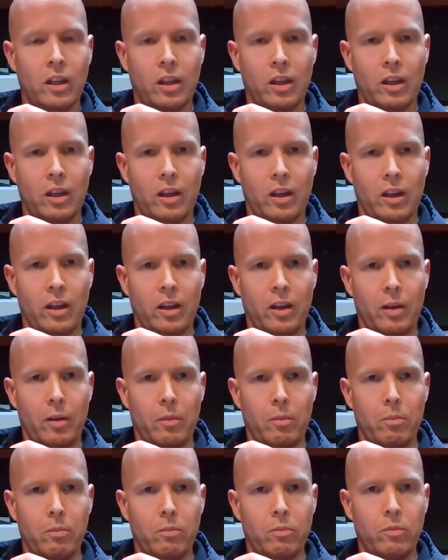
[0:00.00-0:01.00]
uh,
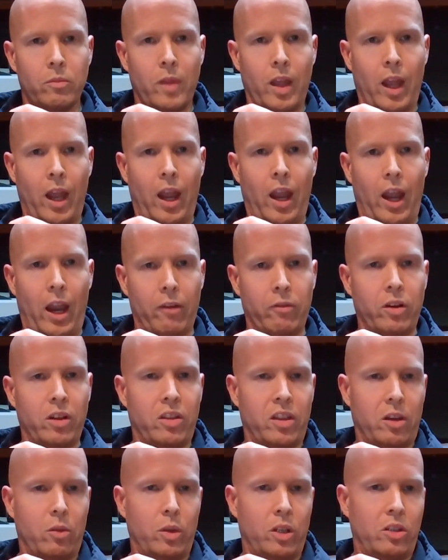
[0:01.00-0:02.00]

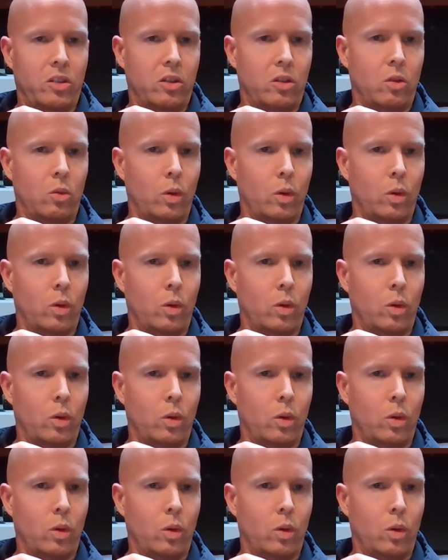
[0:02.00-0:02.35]
everything we do